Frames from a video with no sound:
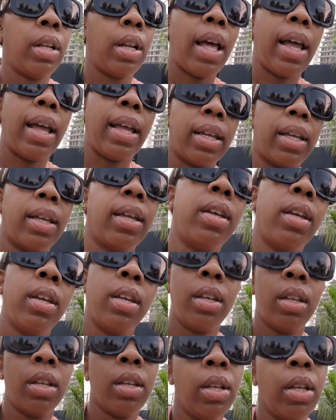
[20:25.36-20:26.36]
like
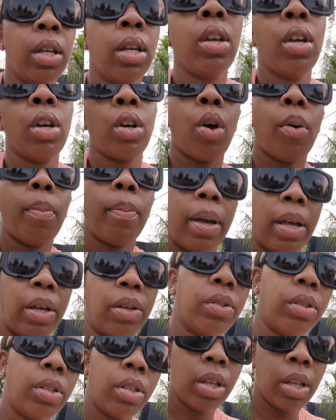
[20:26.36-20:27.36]

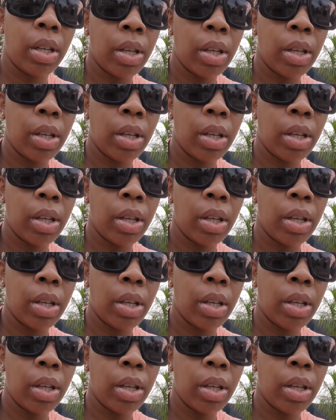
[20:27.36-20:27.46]
compound